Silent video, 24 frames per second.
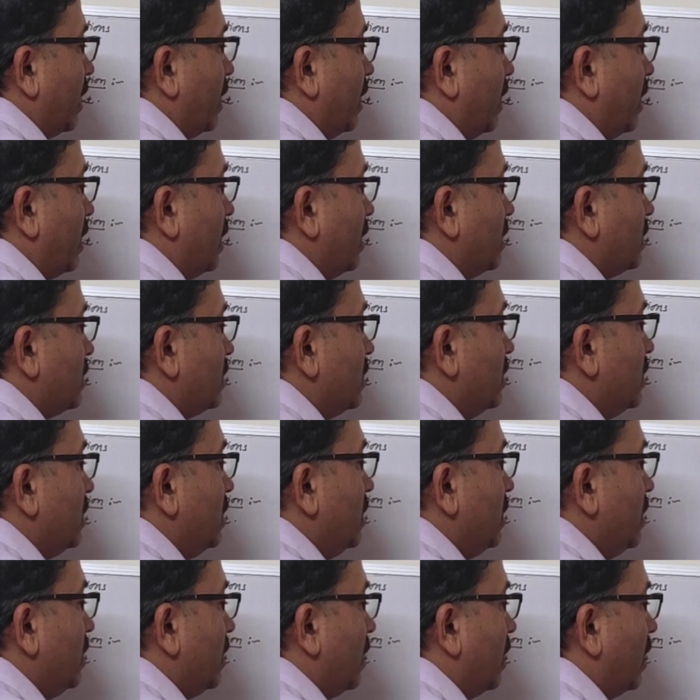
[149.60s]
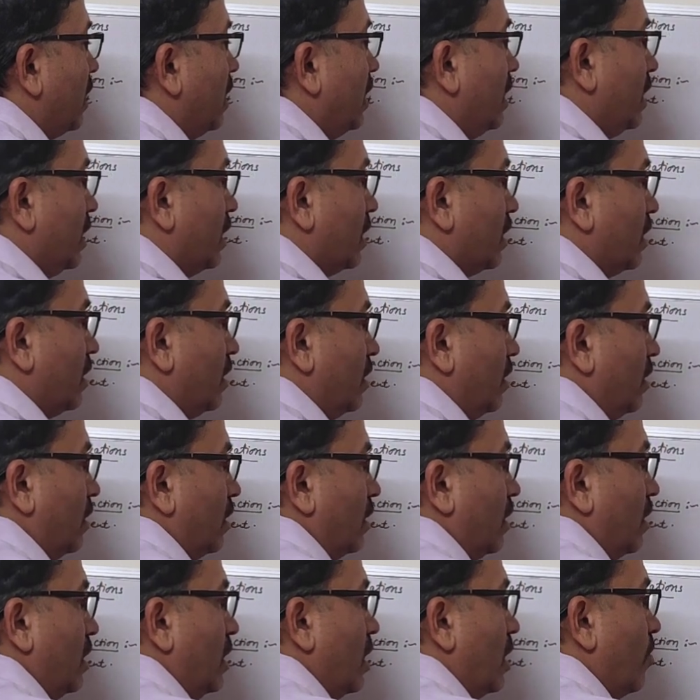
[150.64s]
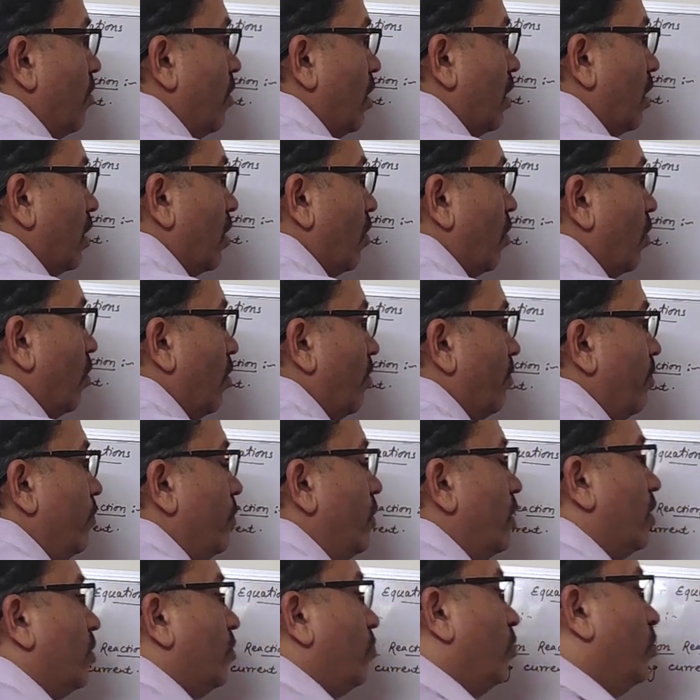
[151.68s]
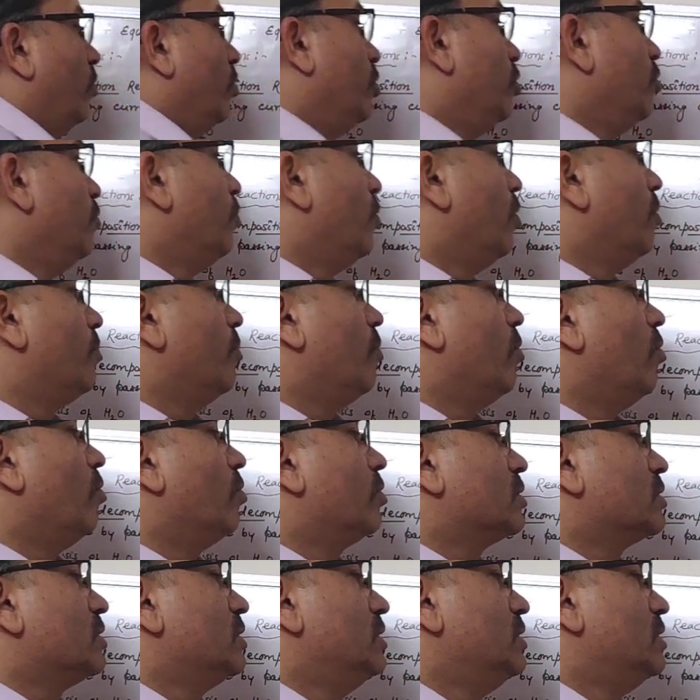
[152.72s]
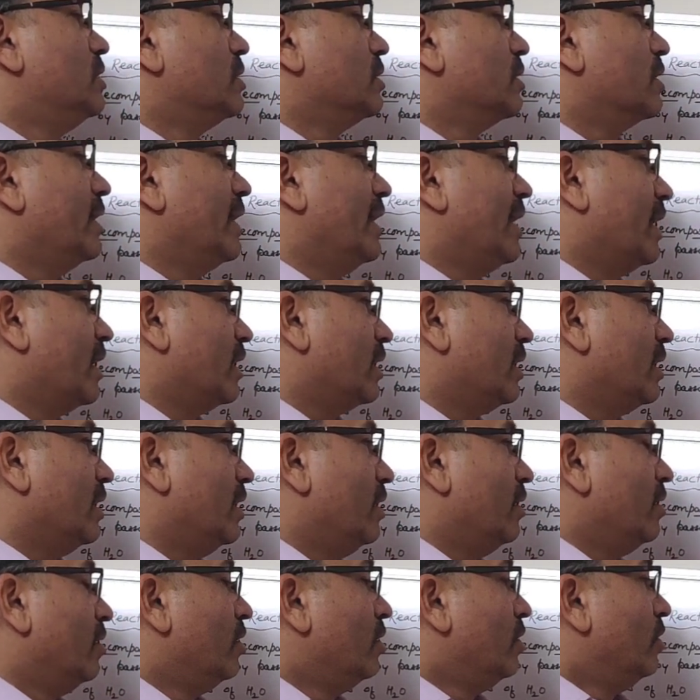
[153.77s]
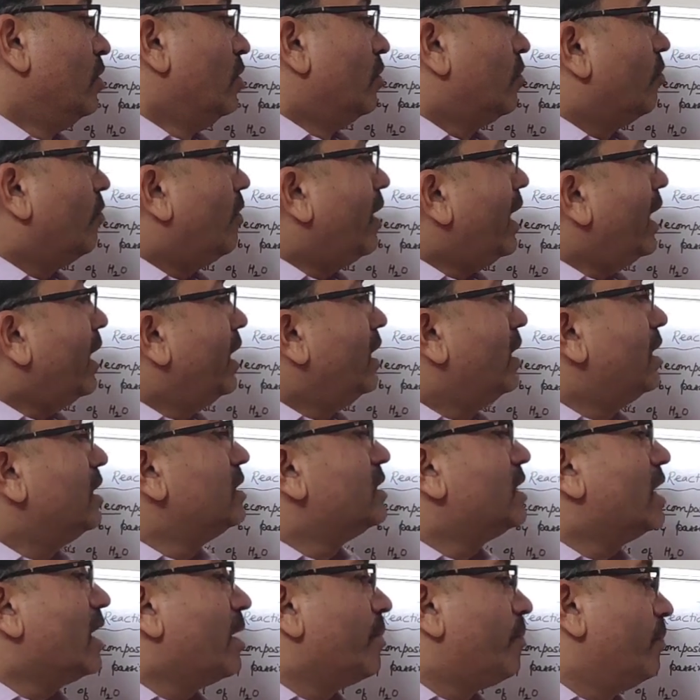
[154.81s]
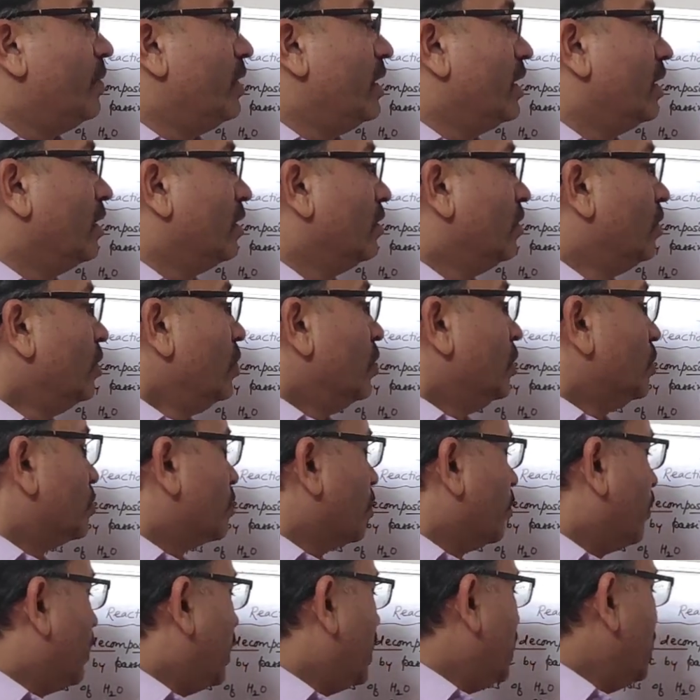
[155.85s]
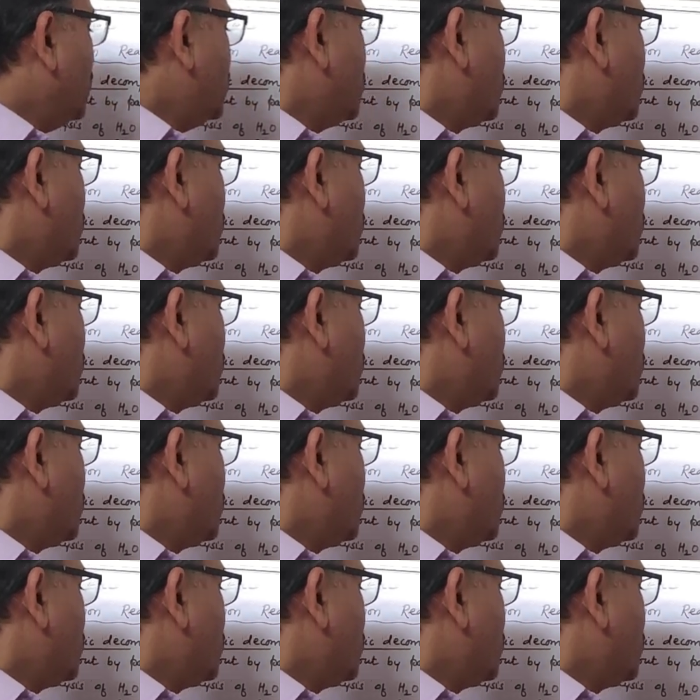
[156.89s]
it is nearly double of the volume of oxygen collected. Why it is happening? So very